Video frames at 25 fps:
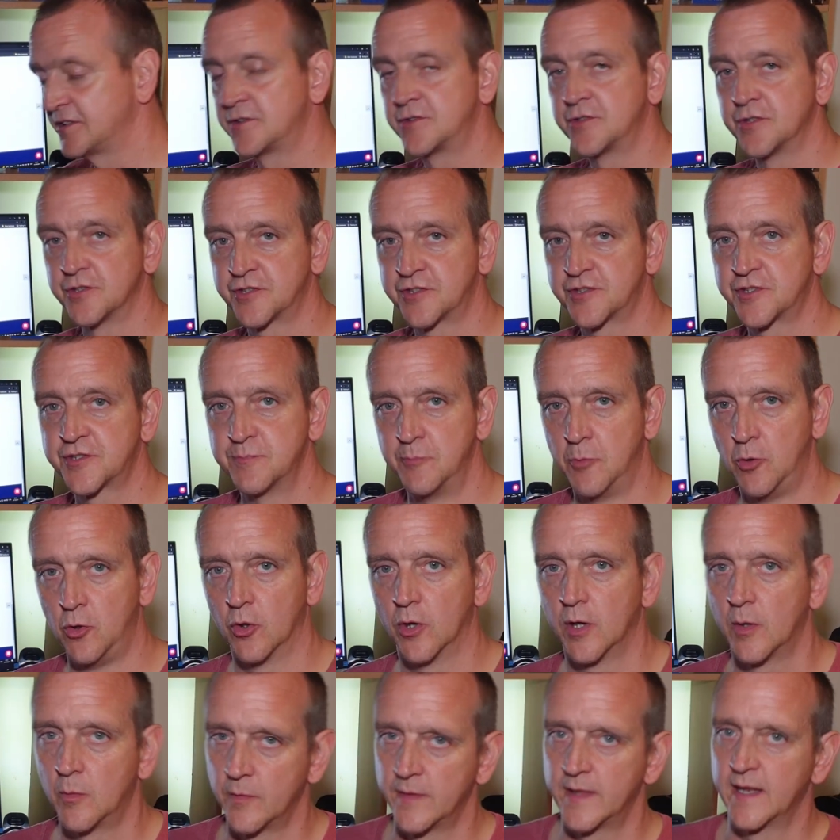just
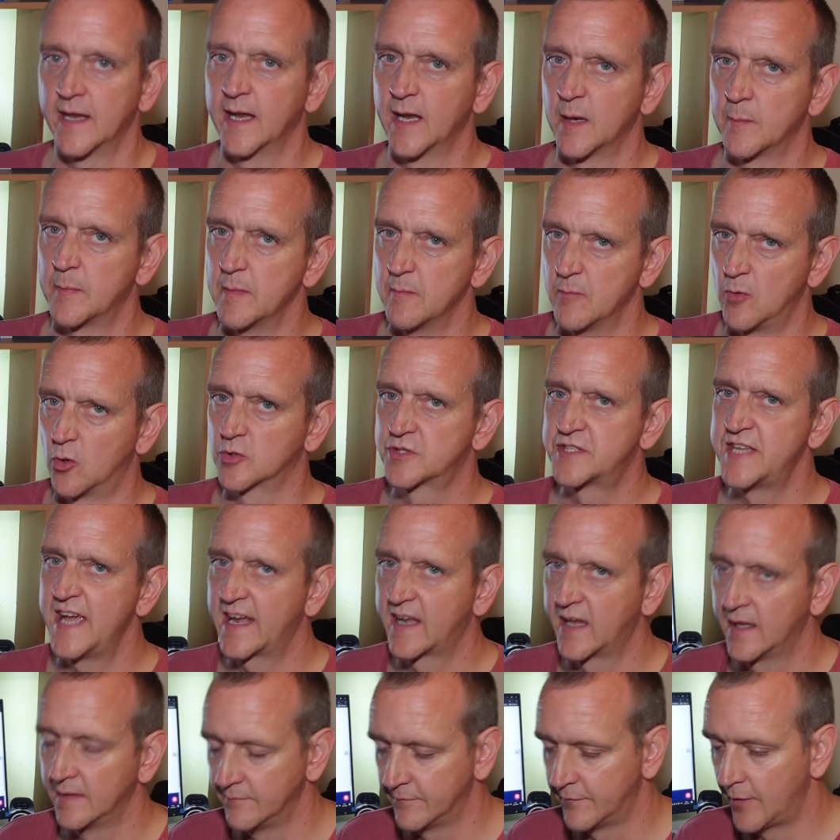smaller with a little bit more
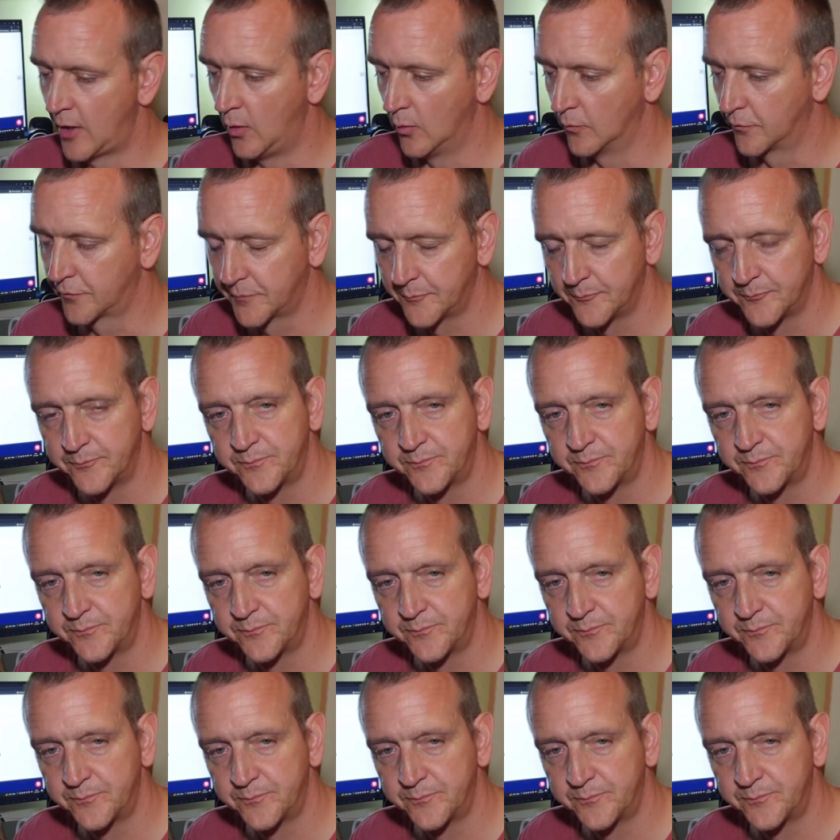tech involved.